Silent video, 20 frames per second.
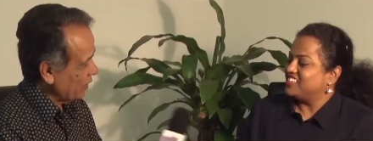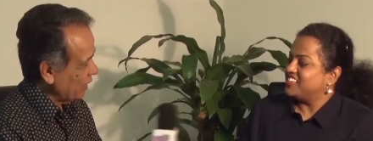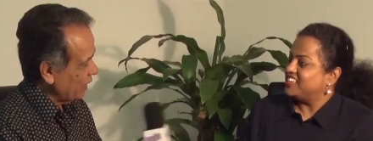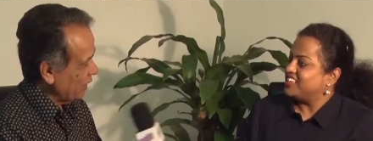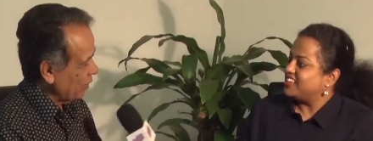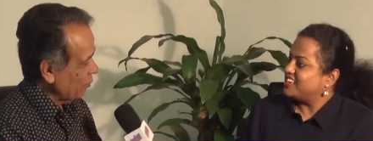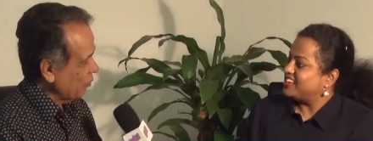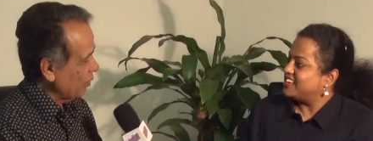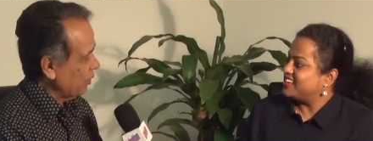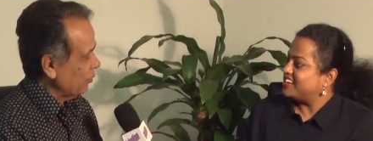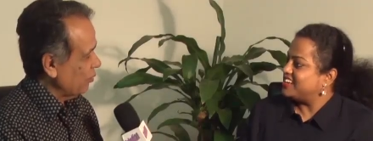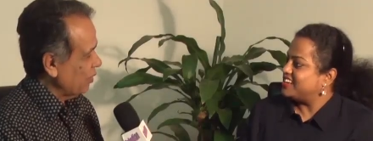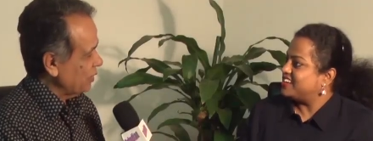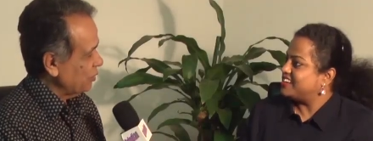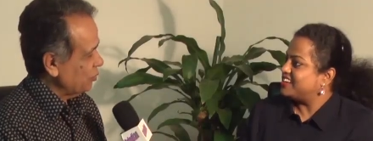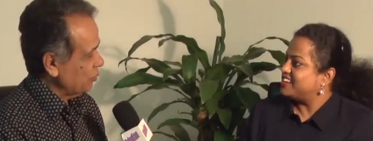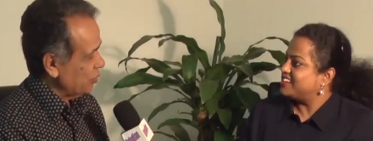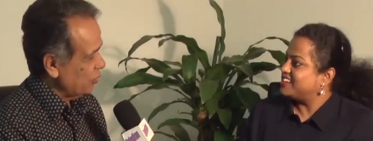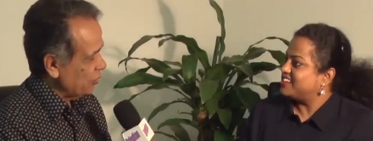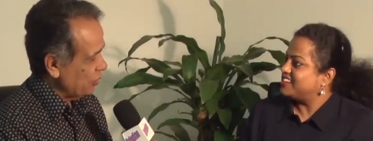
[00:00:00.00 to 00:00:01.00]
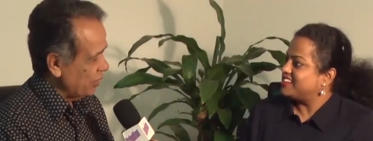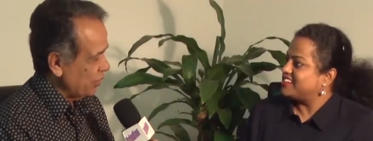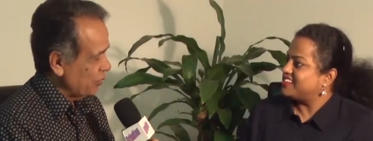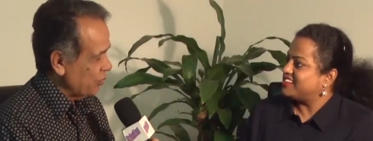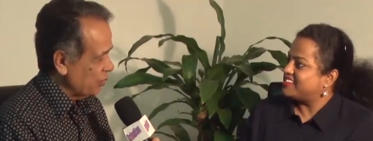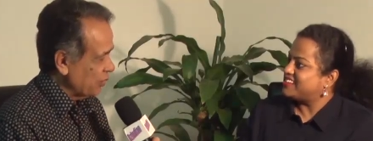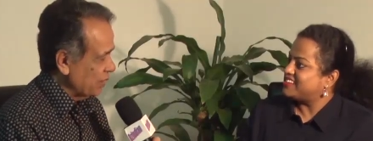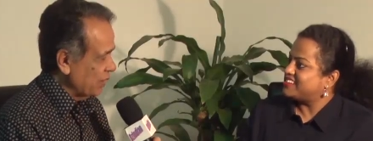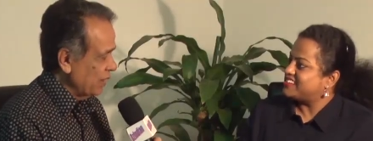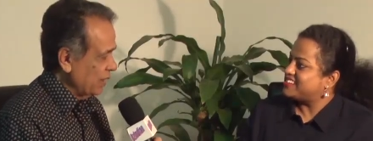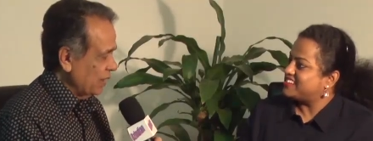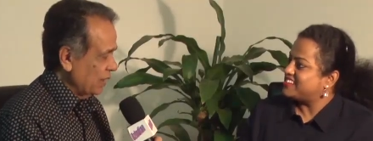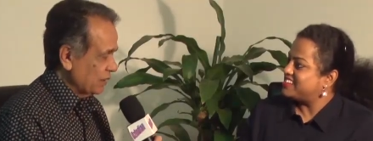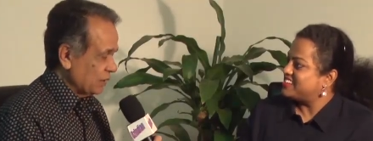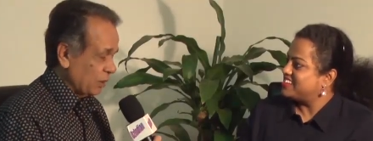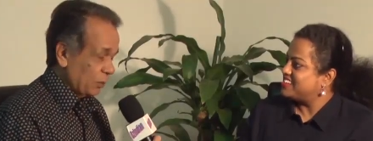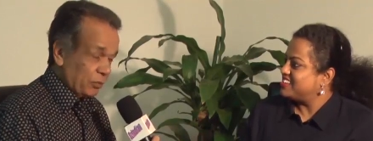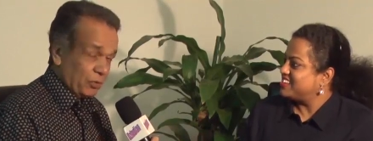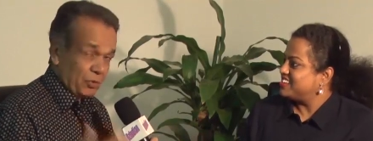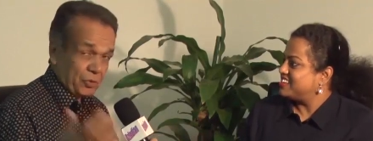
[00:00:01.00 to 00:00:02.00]
Speaker 1: What kind of advice would you
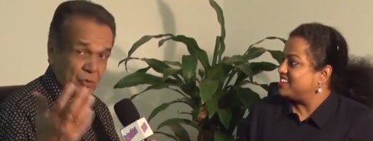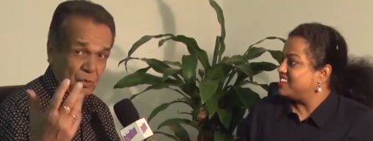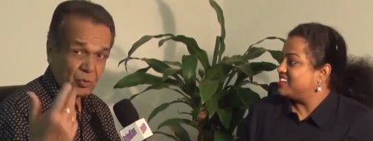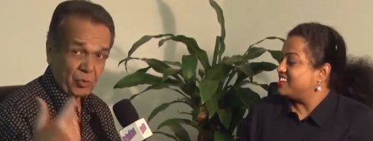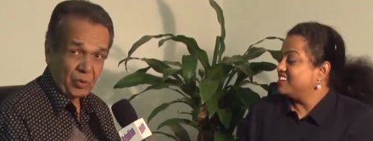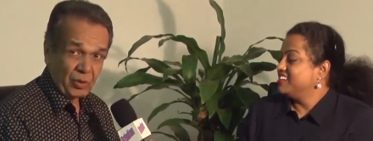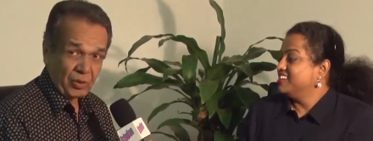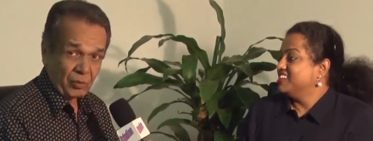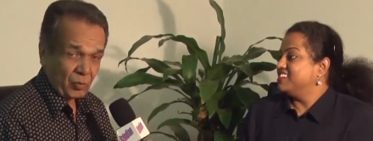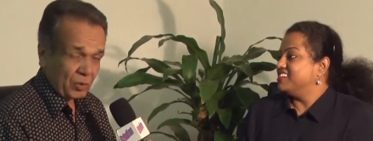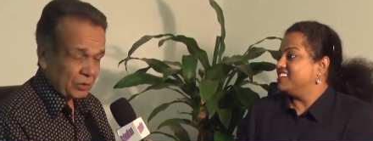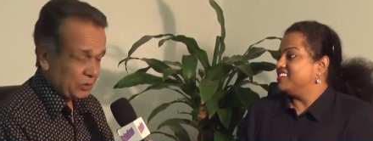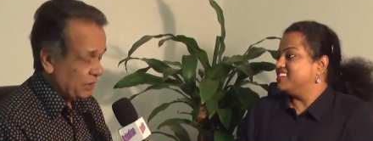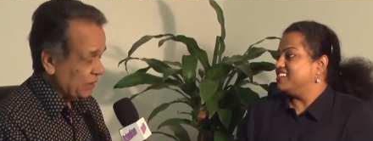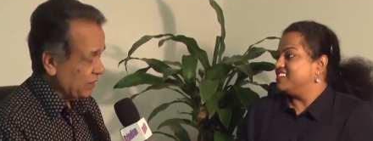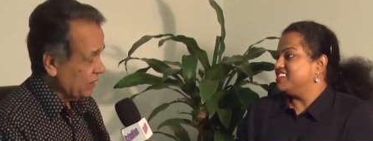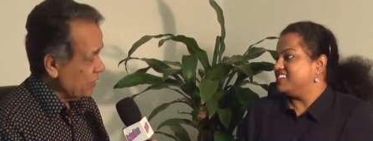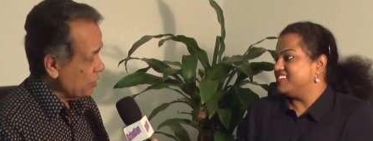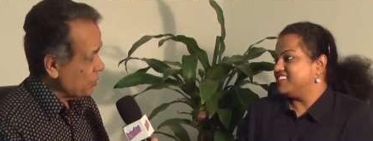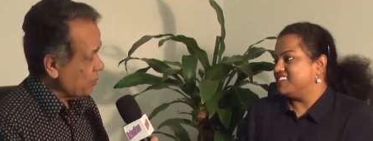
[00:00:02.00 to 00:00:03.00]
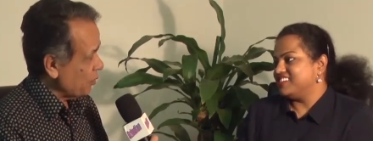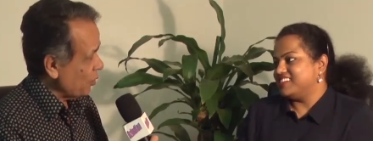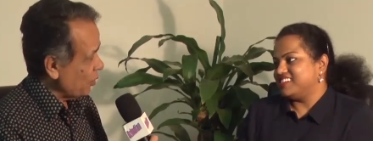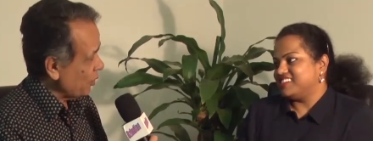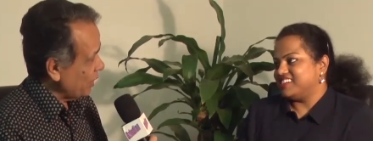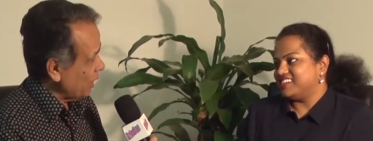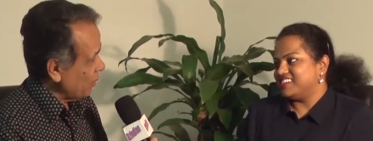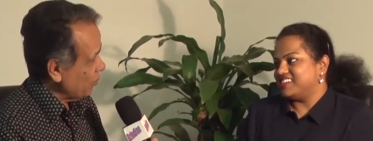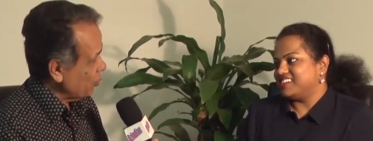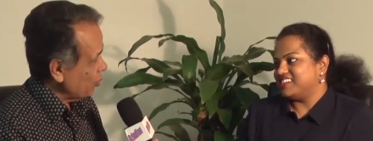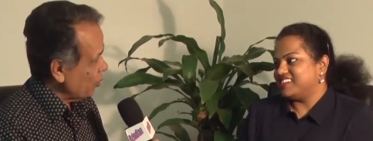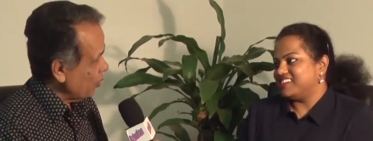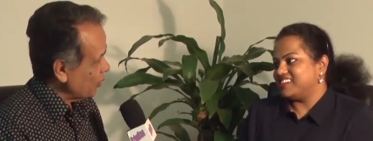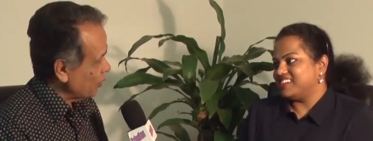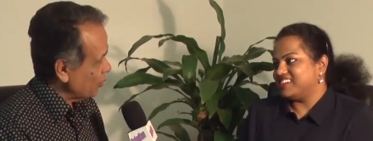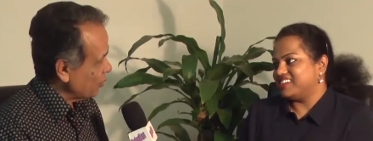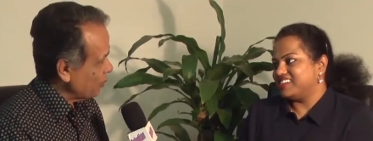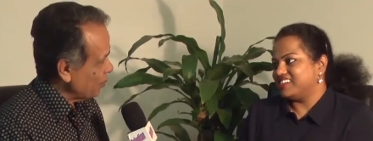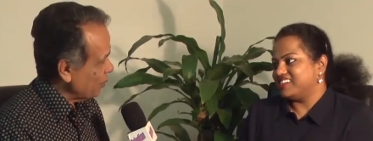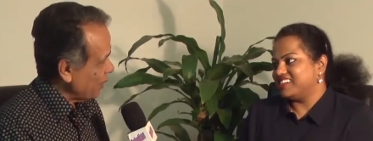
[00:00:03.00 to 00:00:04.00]
give some of those who are watching this program who
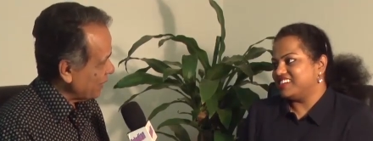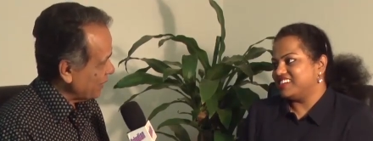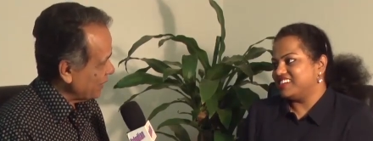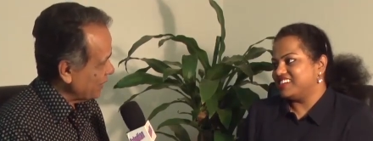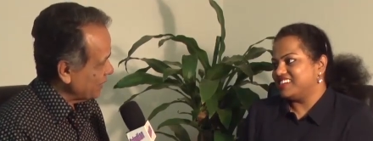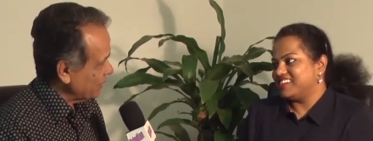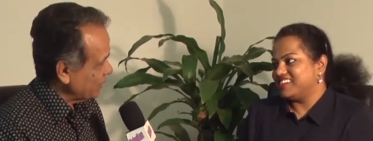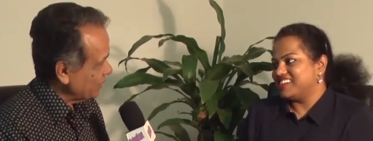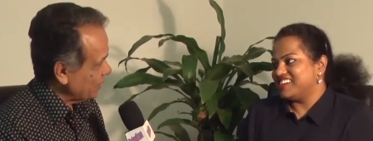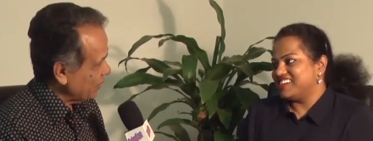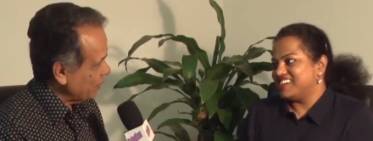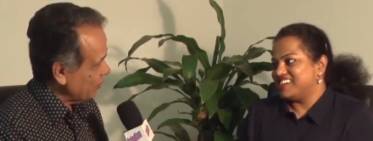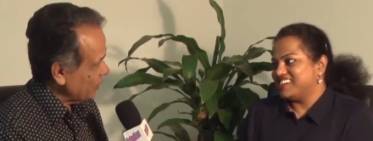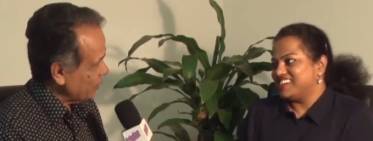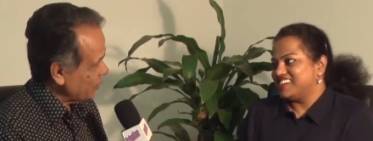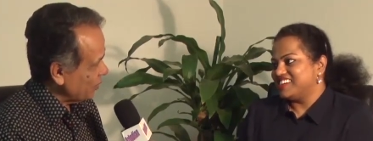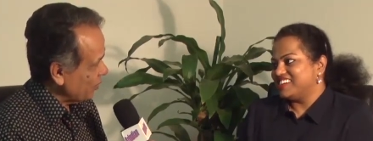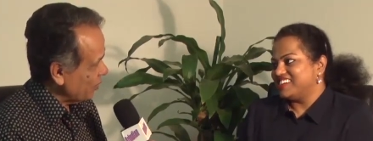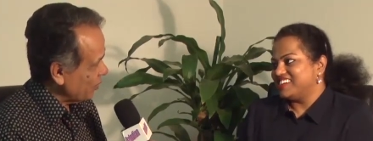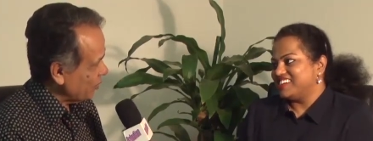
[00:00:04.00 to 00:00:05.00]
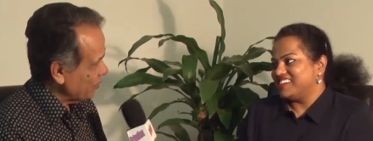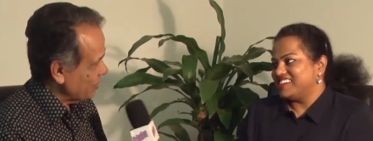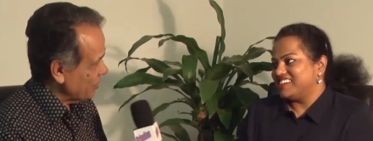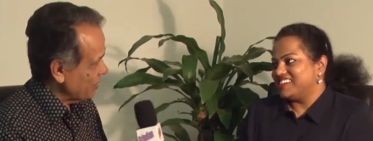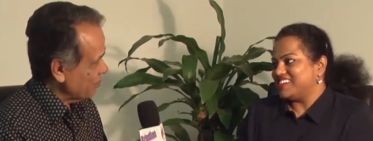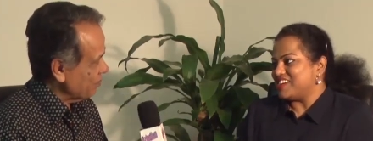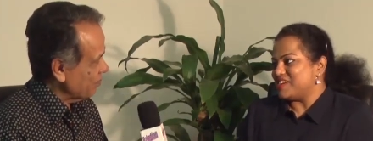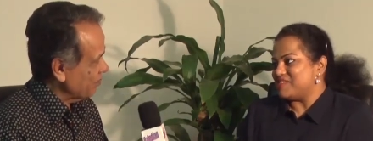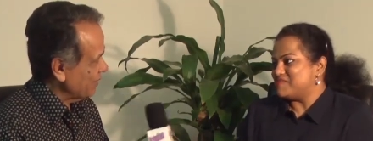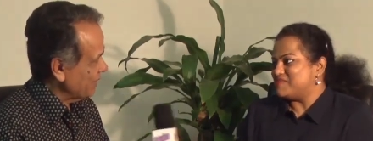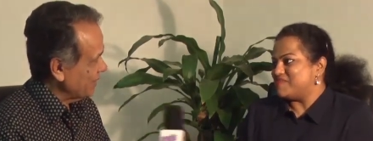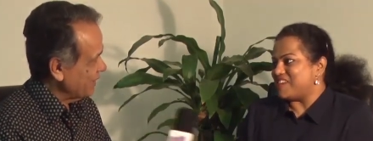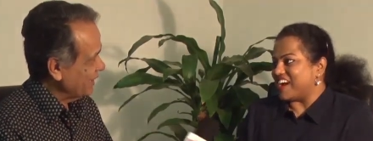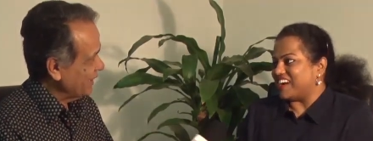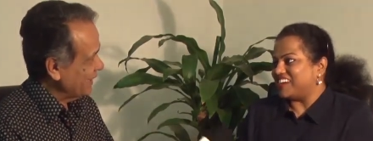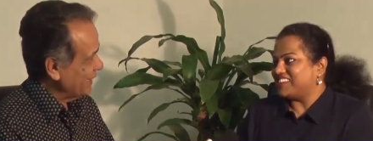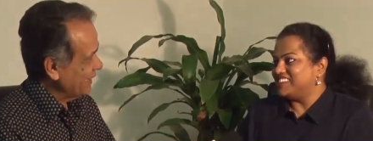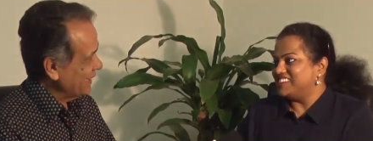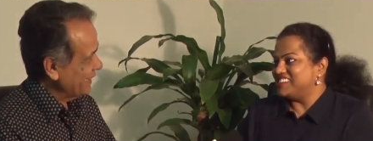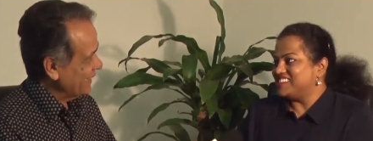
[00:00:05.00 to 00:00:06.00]
want to practice uh, ventriloquism? Yeah,
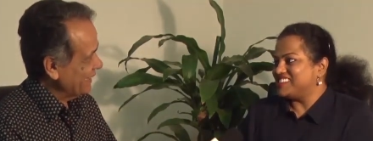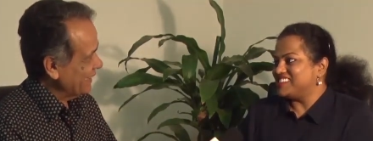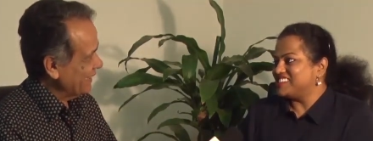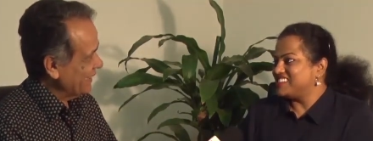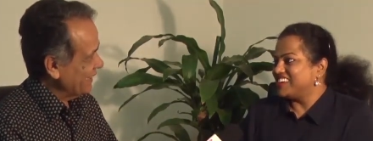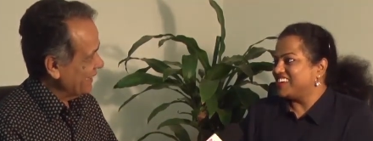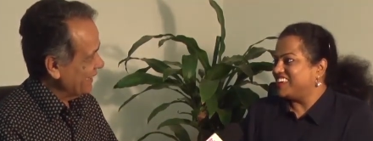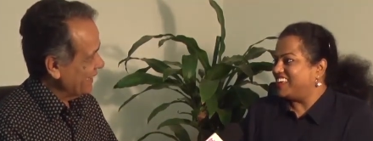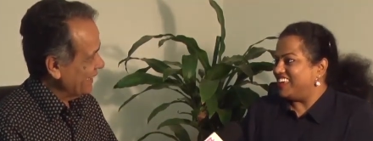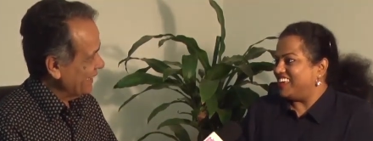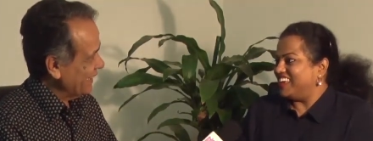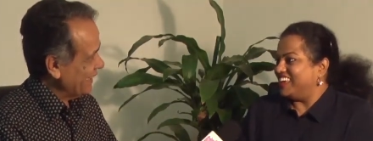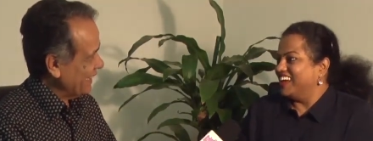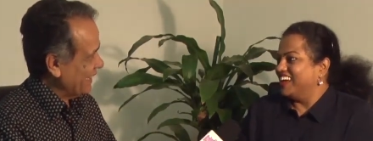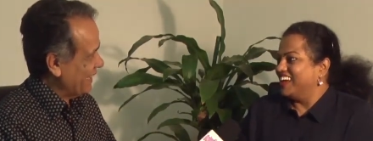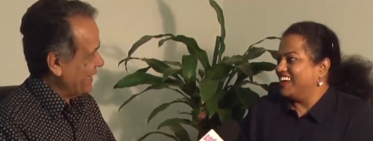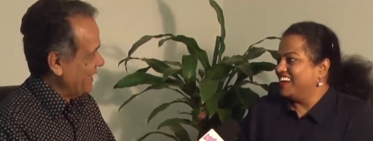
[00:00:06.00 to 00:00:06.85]
Speaker 2: practice is the key.